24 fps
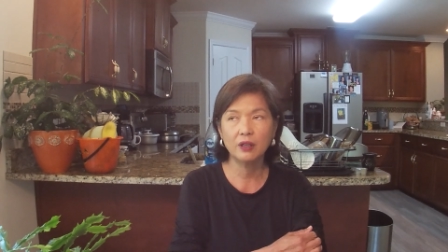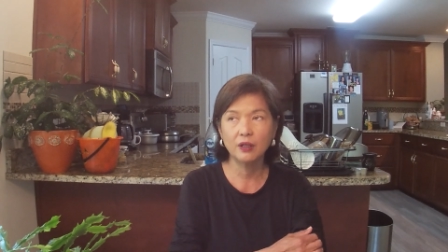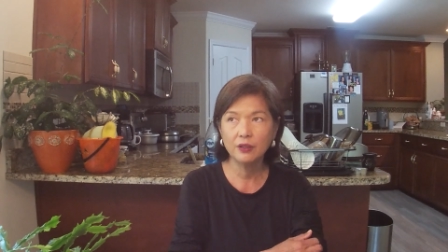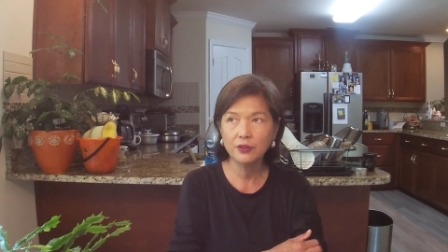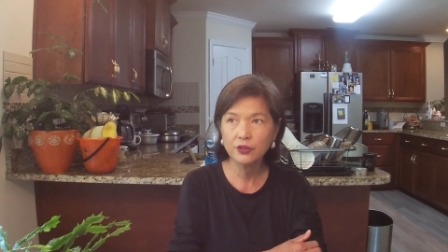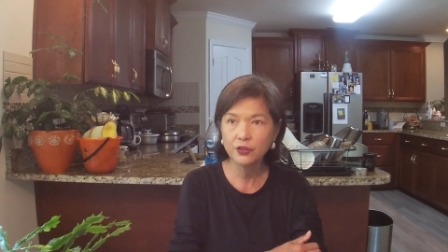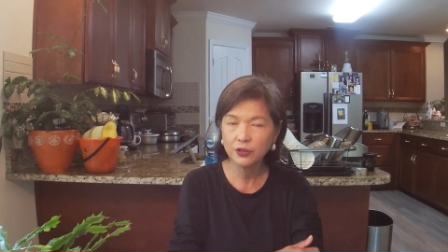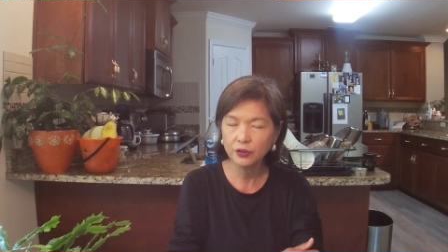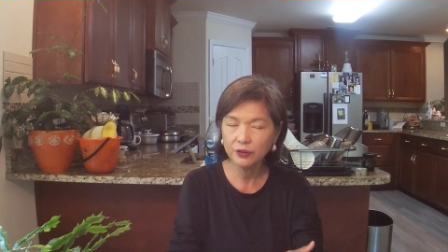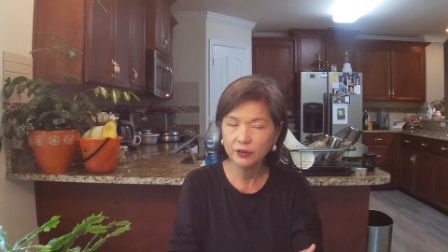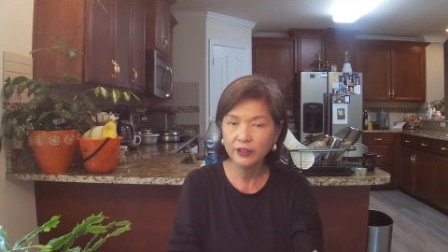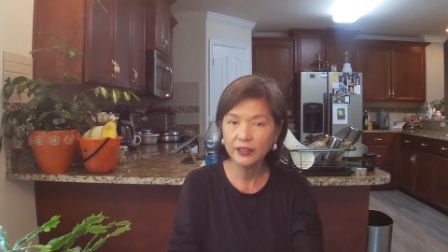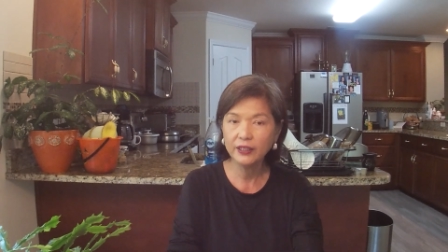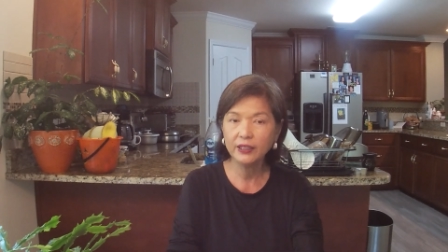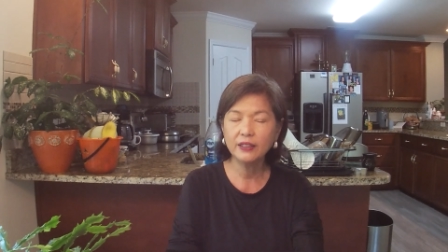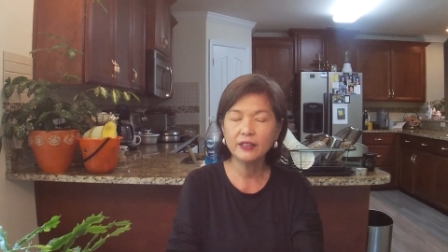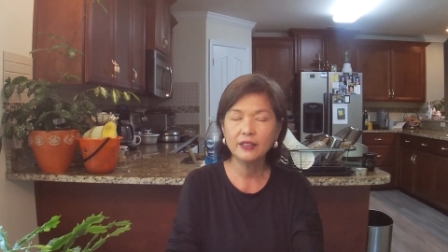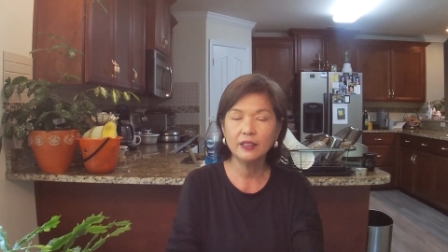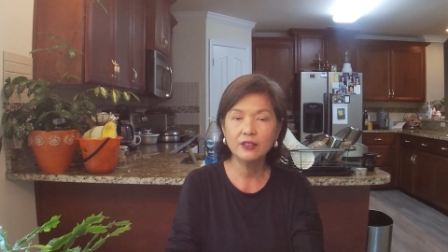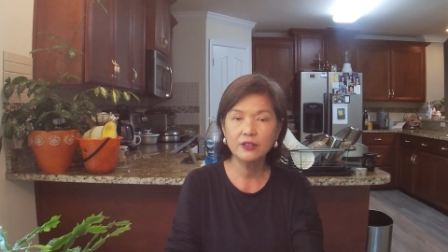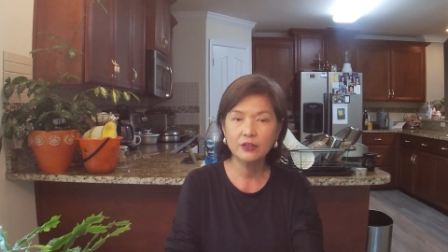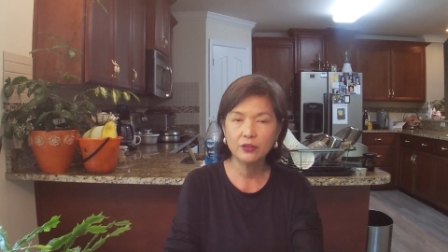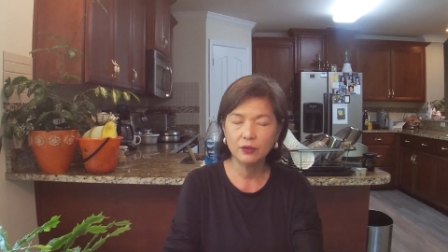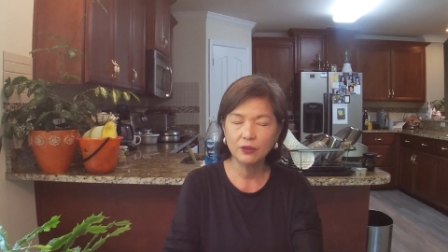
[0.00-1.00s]

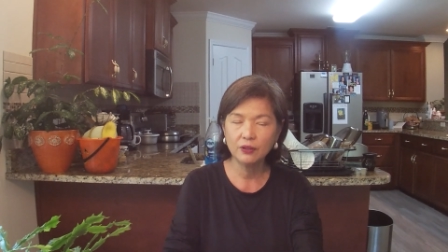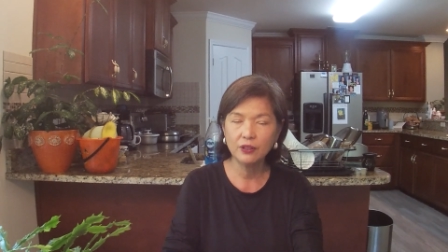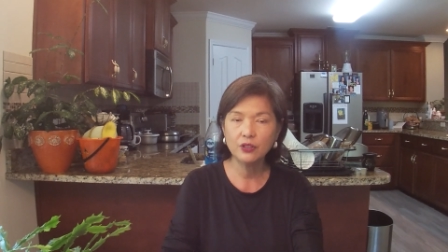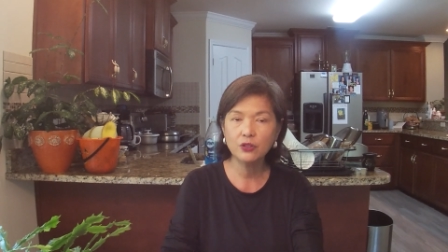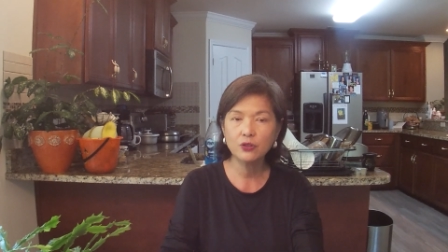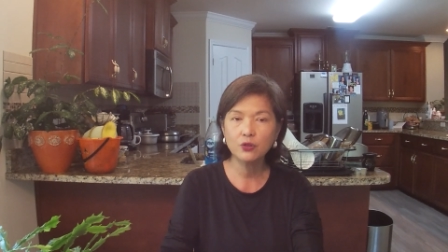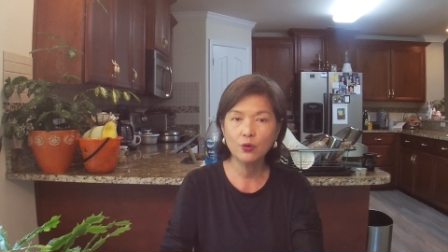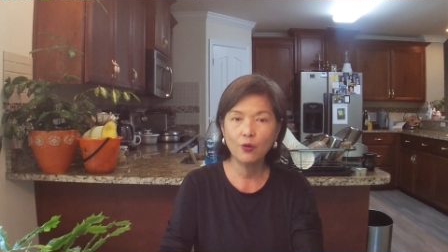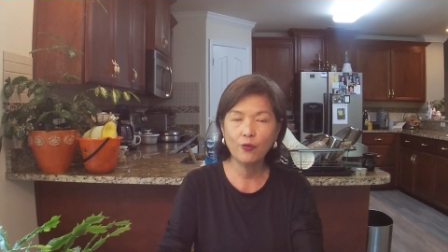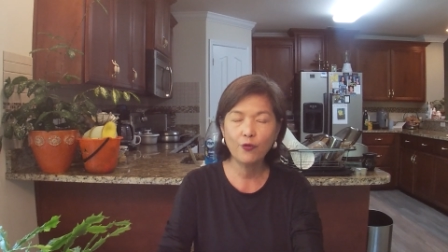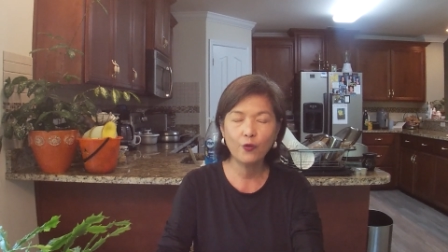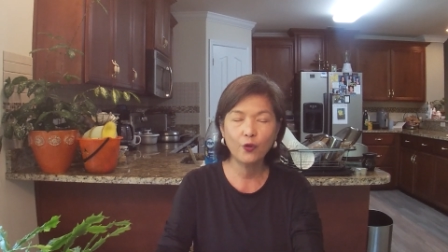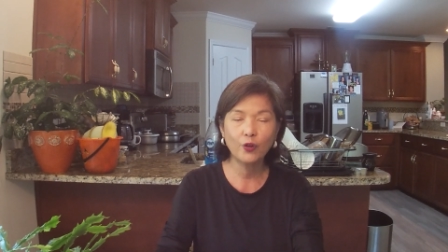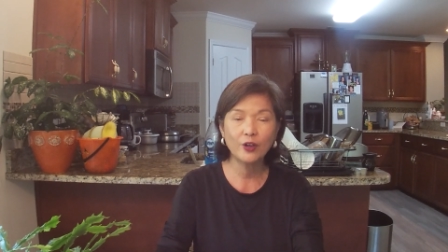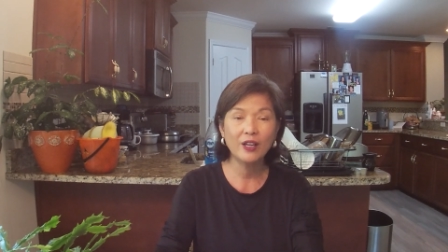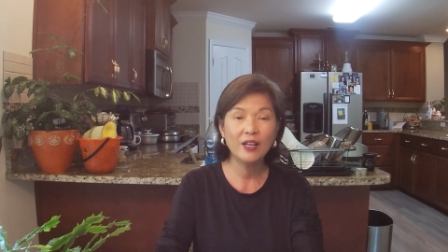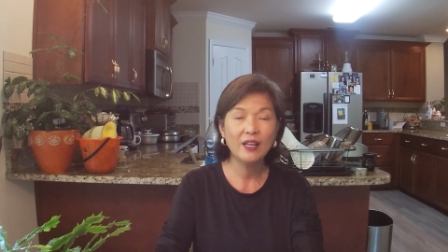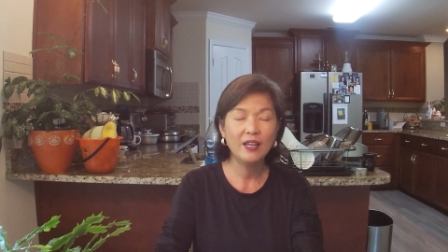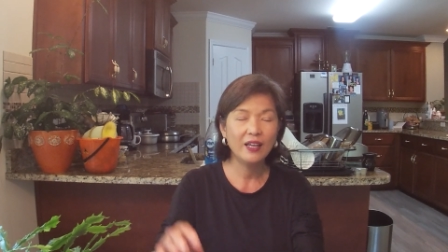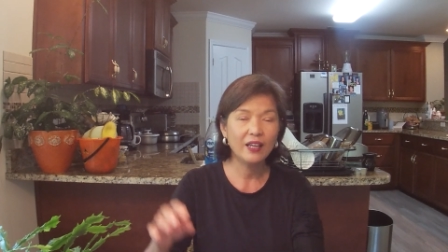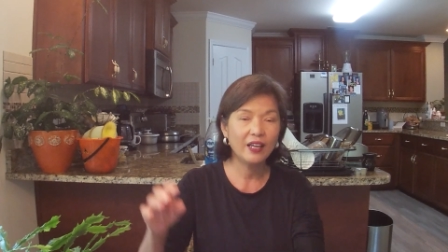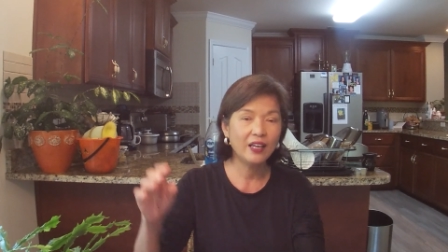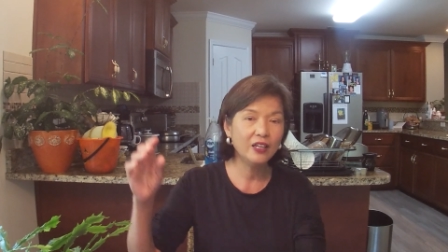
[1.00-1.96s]
consulate, and so on and so forth